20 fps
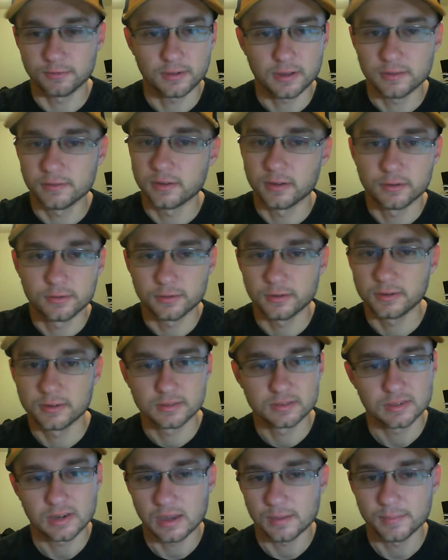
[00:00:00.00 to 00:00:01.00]
500
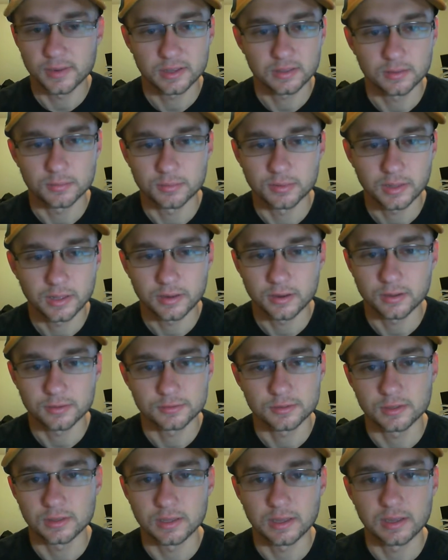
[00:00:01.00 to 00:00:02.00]
does not make the
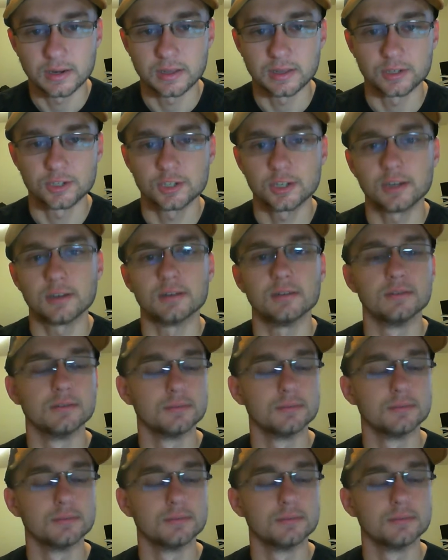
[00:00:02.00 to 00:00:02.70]
playoffs in the NHL.